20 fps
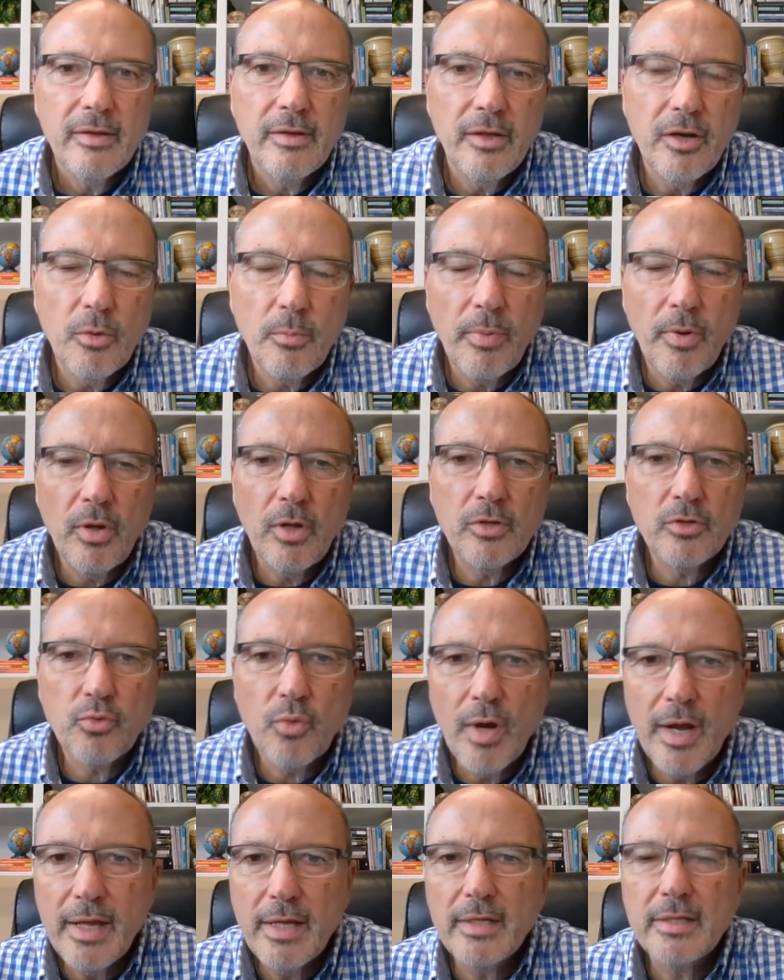You know, Paul's
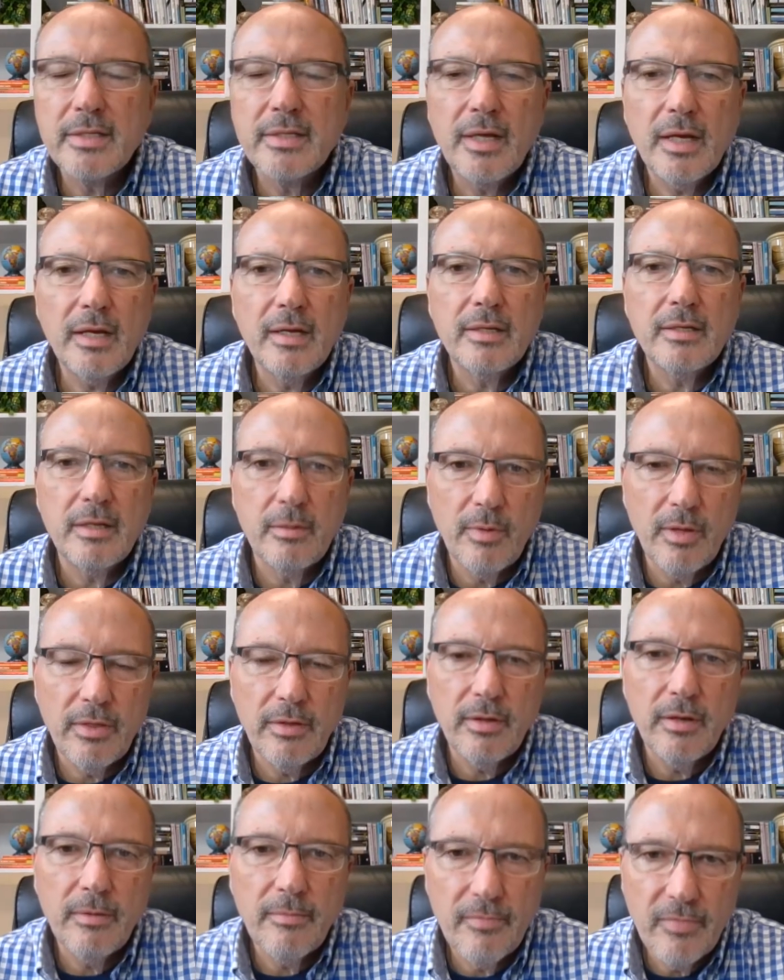writing Second
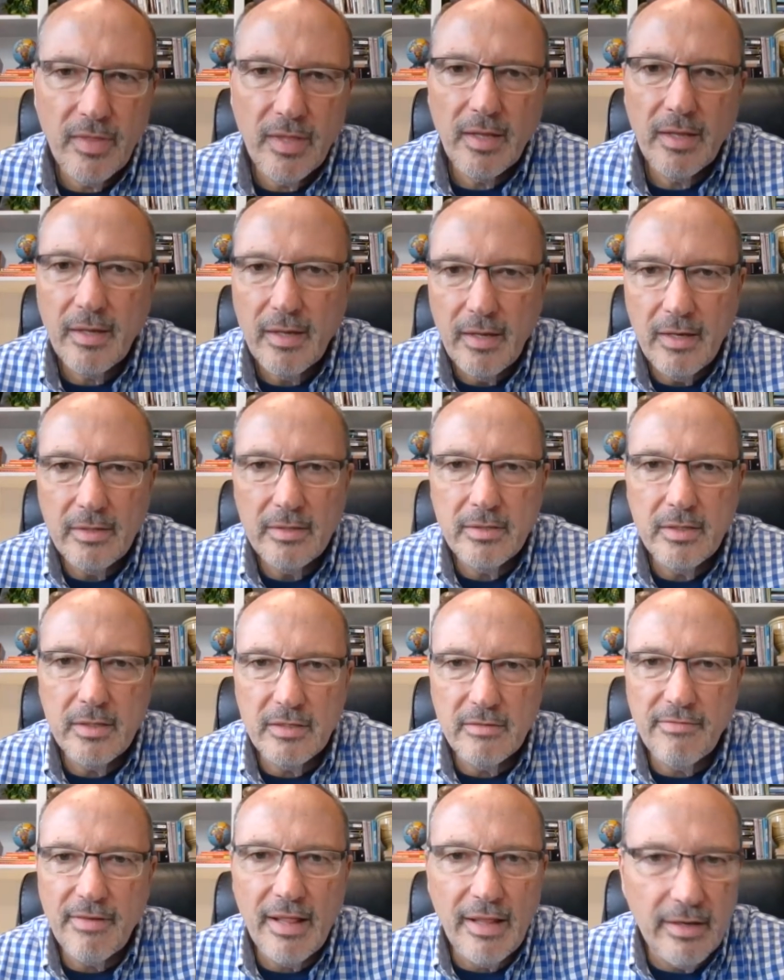Timothy, it's
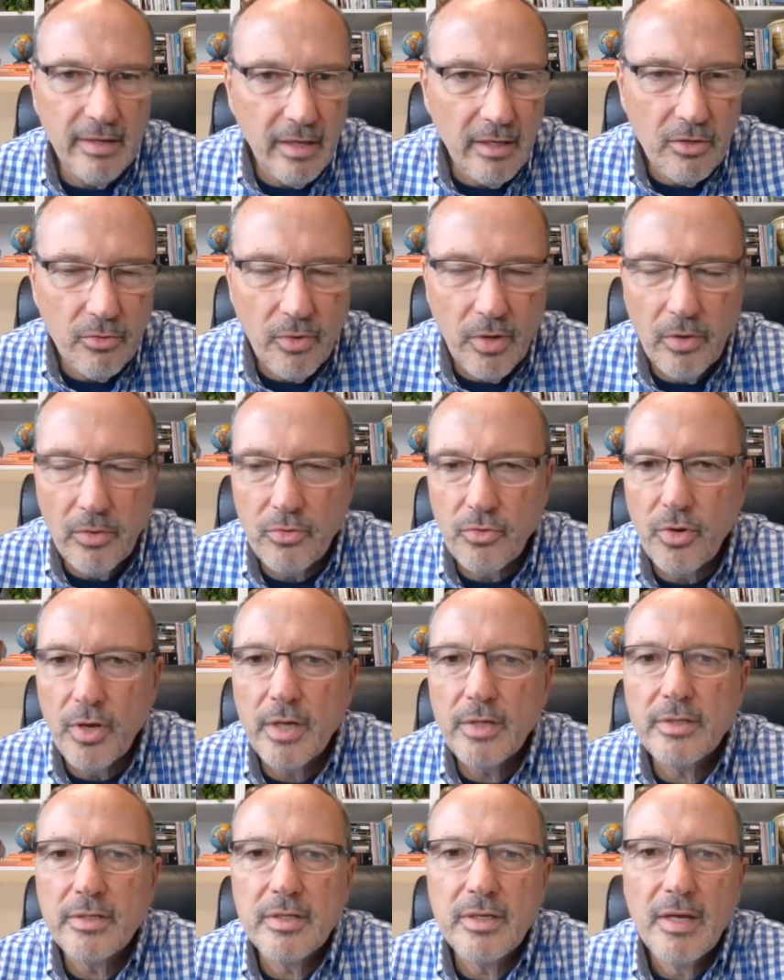his valedictory
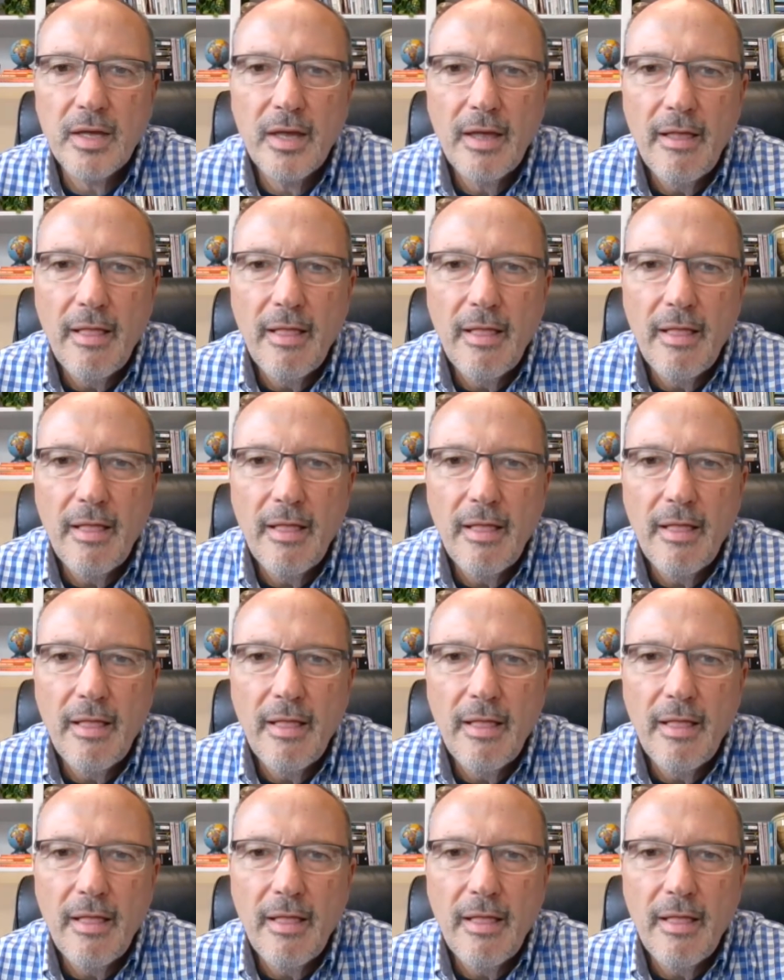address.